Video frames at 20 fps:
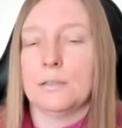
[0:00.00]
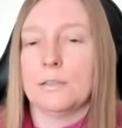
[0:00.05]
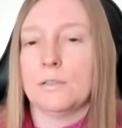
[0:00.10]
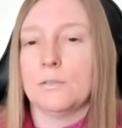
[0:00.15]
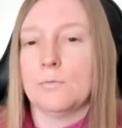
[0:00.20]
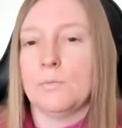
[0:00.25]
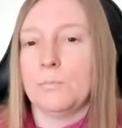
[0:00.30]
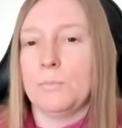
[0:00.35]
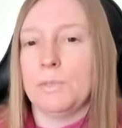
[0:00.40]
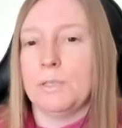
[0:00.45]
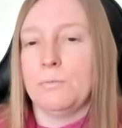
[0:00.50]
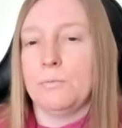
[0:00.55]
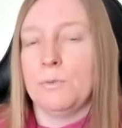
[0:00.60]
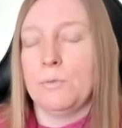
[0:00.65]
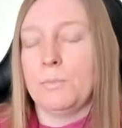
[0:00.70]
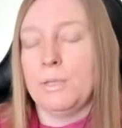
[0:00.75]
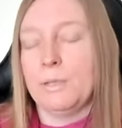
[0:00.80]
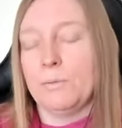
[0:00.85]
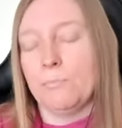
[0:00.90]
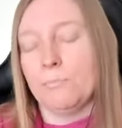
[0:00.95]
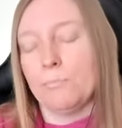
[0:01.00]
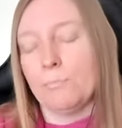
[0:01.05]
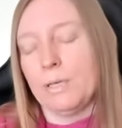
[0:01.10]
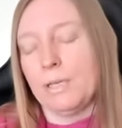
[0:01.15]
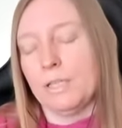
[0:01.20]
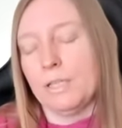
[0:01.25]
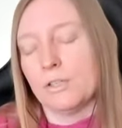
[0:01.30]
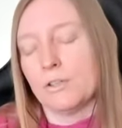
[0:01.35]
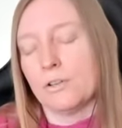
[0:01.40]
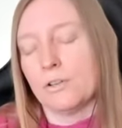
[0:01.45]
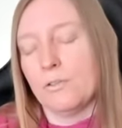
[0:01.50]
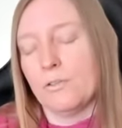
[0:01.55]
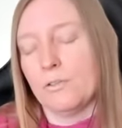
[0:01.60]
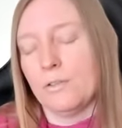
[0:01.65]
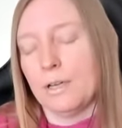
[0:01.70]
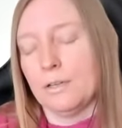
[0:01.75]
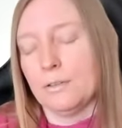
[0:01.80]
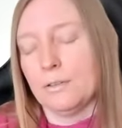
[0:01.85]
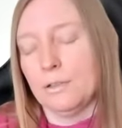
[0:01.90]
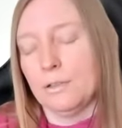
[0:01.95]
So when we when we pinch off
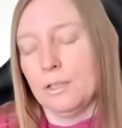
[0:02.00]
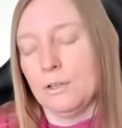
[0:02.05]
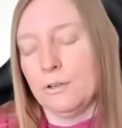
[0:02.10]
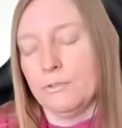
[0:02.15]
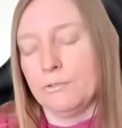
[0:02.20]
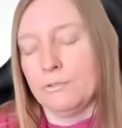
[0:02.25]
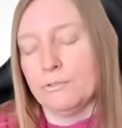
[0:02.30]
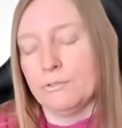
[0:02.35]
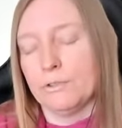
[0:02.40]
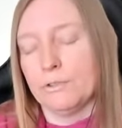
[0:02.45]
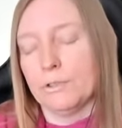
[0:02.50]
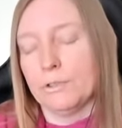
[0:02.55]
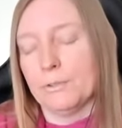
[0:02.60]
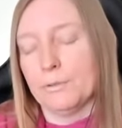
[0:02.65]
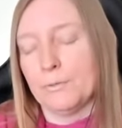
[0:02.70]
that love